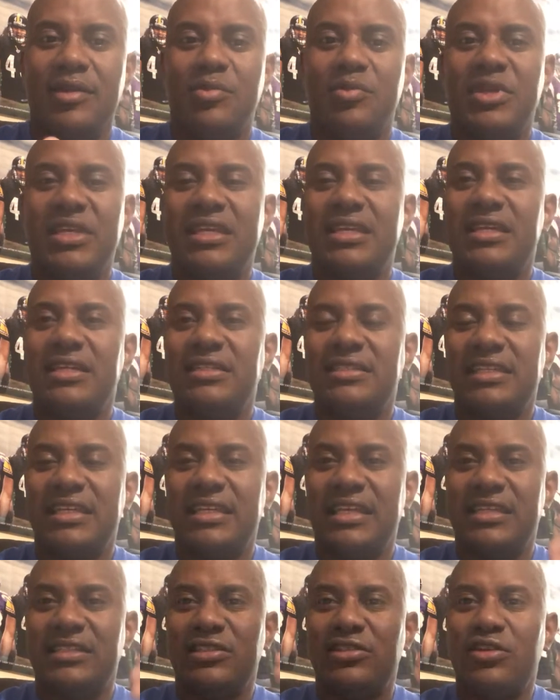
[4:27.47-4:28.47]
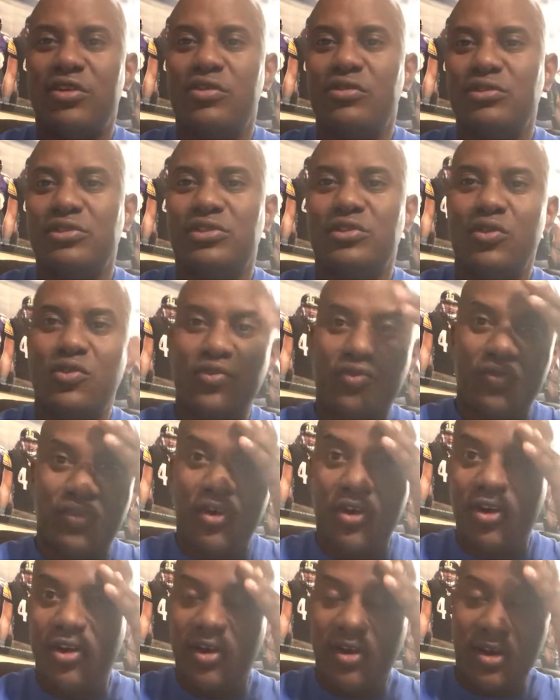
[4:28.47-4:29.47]
Because it has gone so
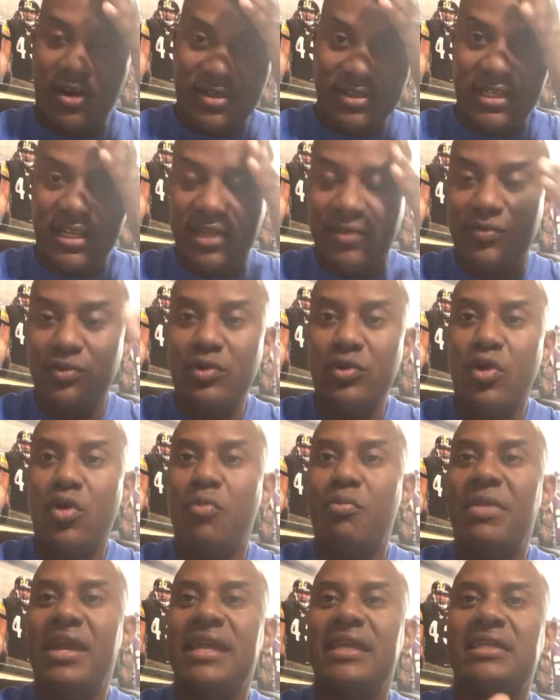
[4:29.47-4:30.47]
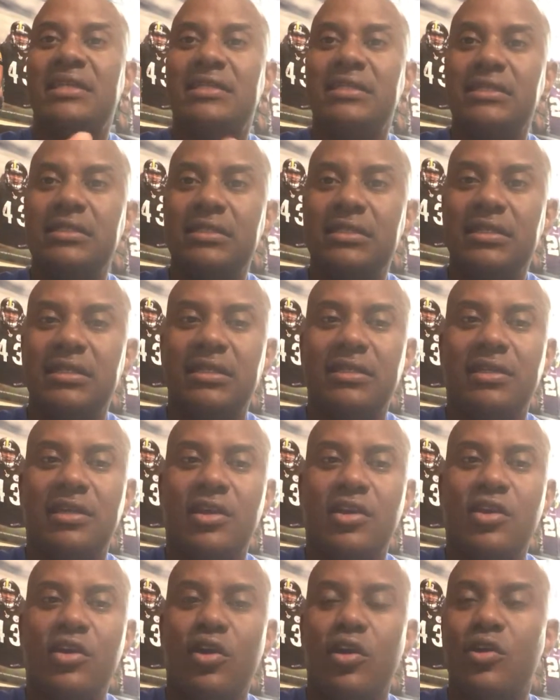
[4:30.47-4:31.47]
far that if you don't make good
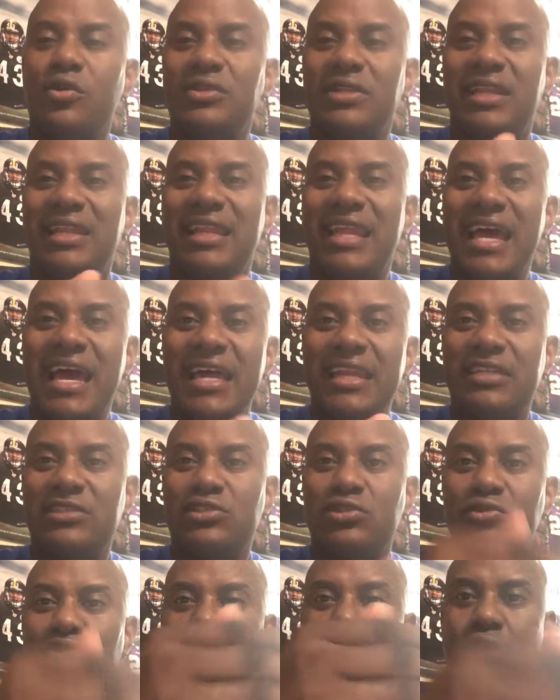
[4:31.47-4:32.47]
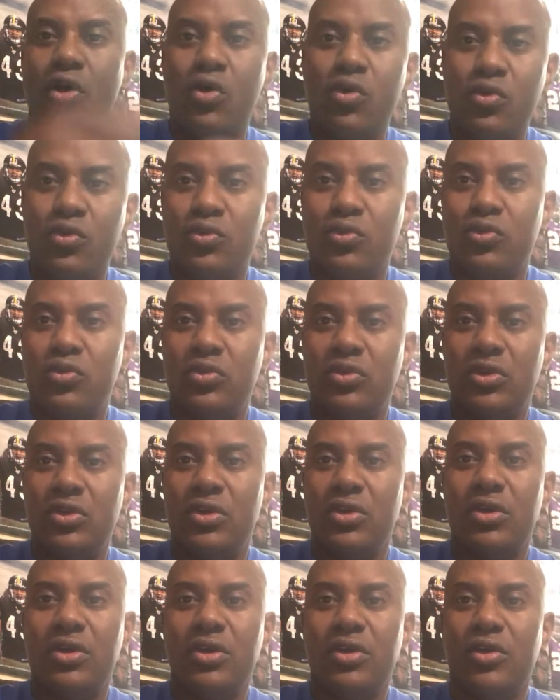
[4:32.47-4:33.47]
on the lie that you told
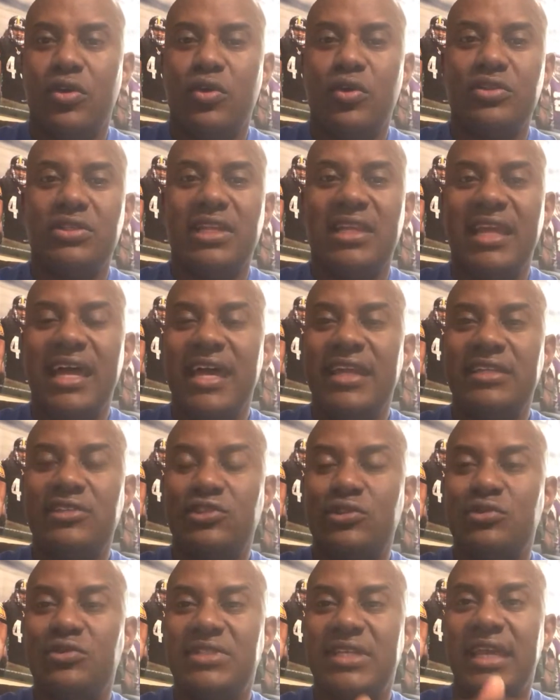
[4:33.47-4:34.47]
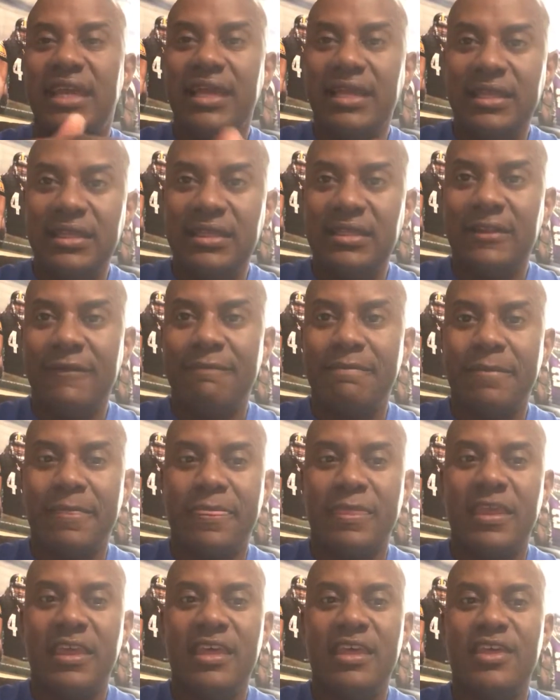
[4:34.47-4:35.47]
or the lie that you telling,
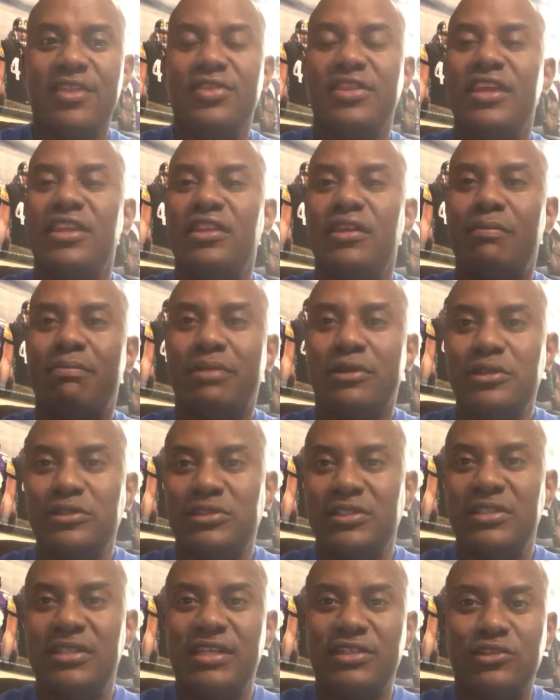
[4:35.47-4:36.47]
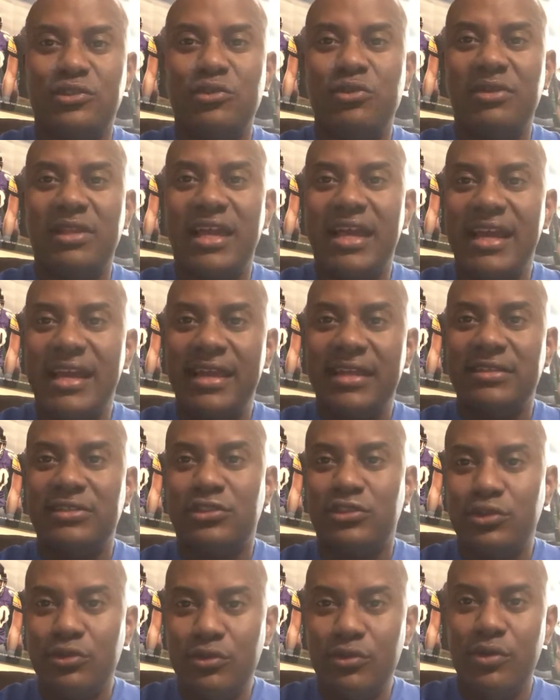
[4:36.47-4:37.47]
then the person that you lying
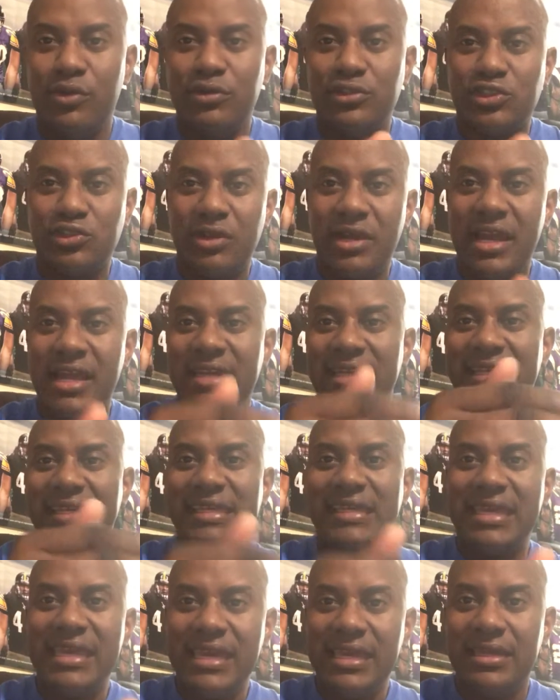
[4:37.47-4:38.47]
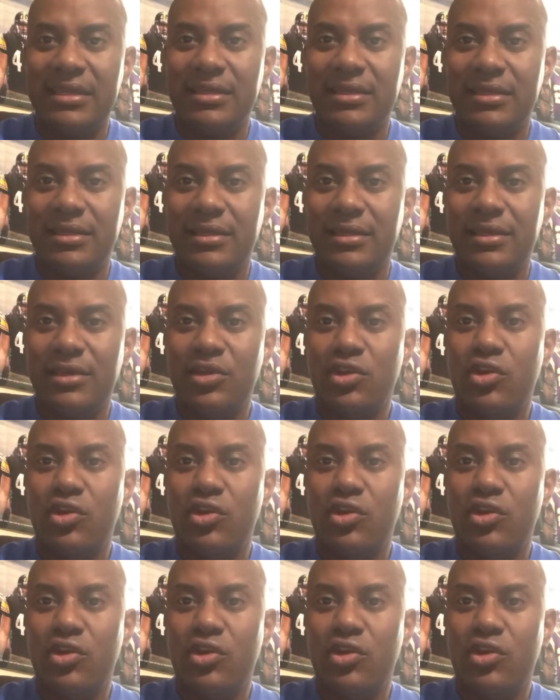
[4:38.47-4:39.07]
to or trying to get